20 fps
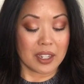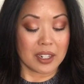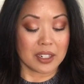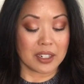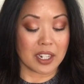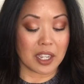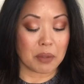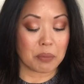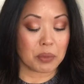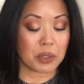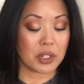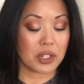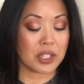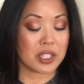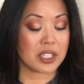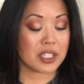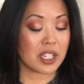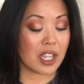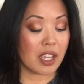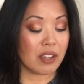Number
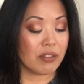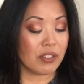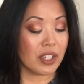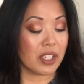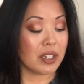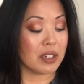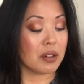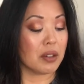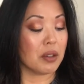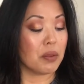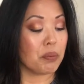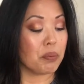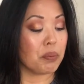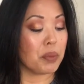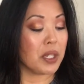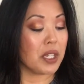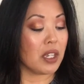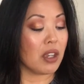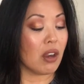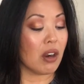seven,
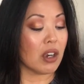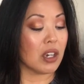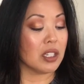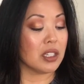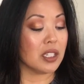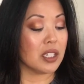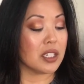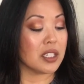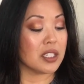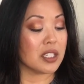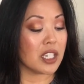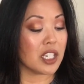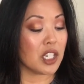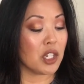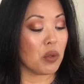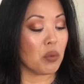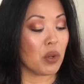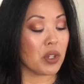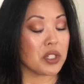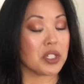PR list that
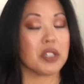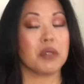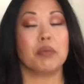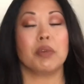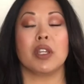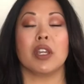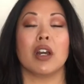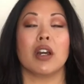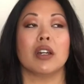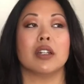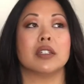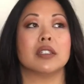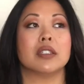you want to be on.